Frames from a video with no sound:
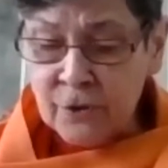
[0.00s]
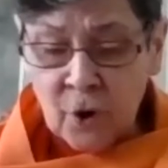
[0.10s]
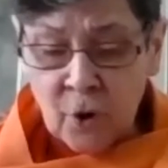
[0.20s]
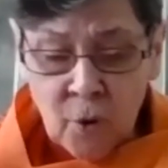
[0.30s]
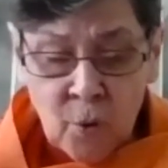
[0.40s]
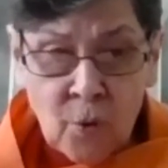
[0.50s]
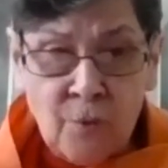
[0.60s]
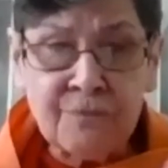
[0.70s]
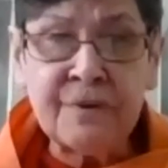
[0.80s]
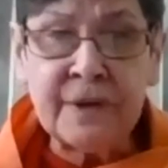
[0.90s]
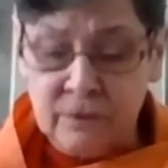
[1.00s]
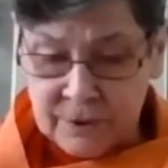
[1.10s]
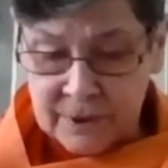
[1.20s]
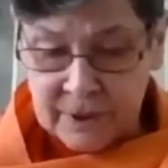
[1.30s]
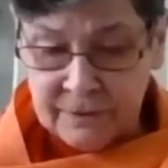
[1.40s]
the whole
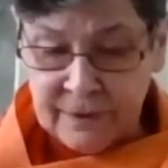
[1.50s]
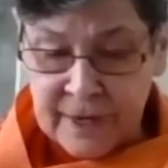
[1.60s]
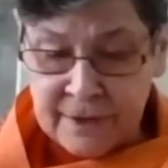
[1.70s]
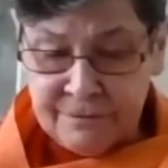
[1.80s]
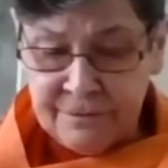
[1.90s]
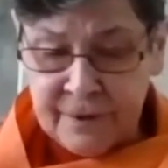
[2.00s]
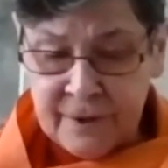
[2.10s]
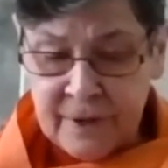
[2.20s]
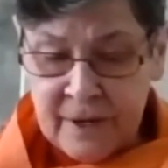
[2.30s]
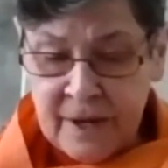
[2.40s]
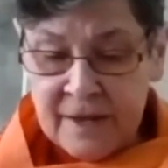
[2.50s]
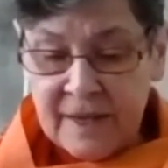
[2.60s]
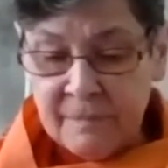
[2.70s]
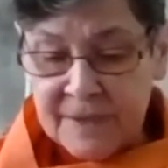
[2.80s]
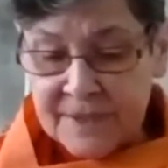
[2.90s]
field of life.
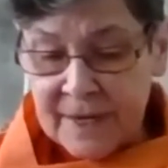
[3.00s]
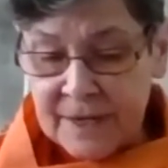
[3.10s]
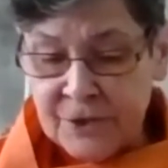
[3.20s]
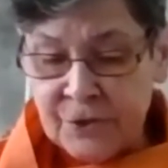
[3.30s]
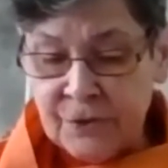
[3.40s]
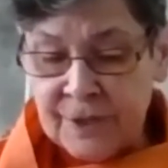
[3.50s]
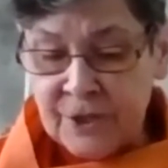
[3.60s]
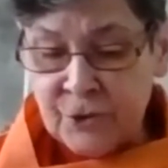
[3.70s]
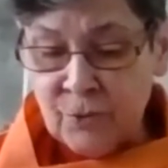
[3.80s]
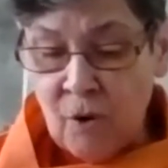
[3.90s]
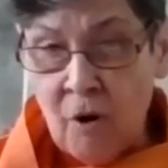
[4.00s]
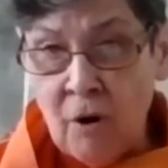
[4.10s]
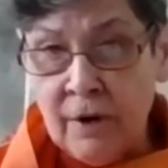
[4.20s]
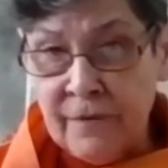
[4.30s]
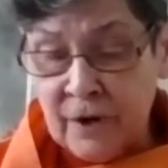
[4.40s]
They must enter into
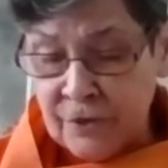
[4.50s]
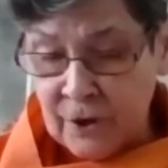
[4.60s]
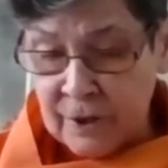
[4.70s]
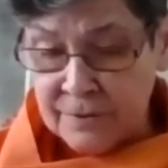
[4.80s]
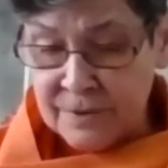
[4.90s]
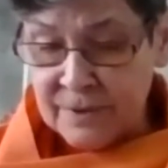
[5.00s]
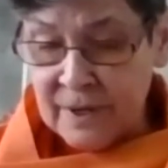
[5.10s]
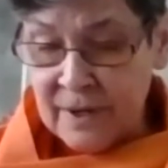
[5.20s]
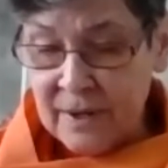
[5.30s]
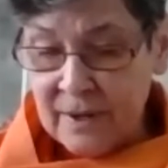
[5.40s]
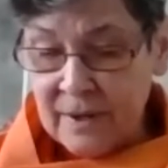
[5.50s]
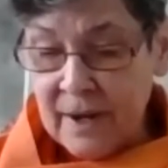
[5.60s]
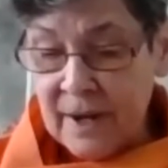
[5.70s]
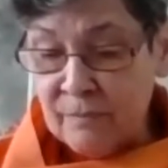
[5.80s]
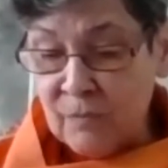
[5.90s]
all of our thoughts
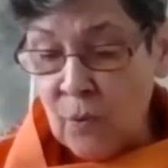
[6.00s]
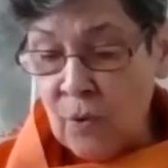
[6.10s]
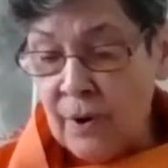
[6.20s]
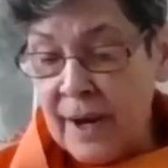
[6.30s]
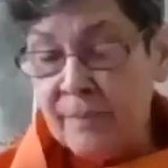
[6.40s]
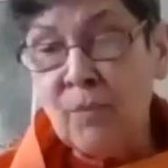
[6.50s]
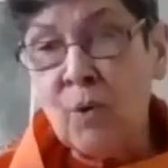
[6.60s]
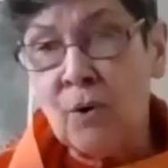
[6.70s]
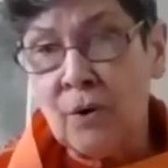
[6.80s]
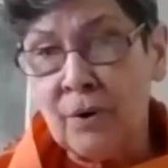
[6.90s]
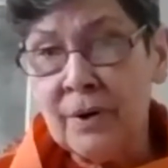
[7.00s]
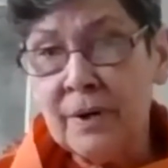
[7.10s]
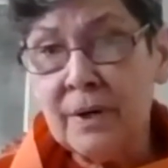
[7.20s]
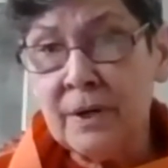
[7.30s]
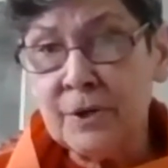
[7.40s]
and more and more
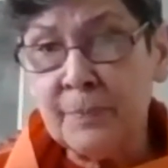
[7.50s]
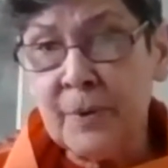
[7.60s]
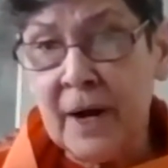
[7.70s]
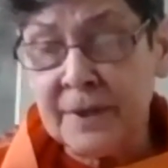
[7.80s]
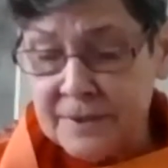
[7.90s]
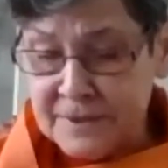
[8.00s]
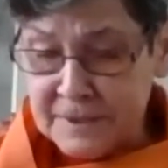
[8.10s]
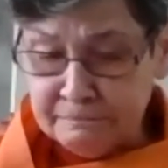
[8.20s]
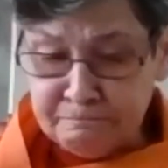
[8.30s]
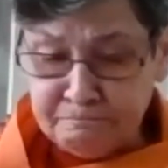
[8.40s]
into practice.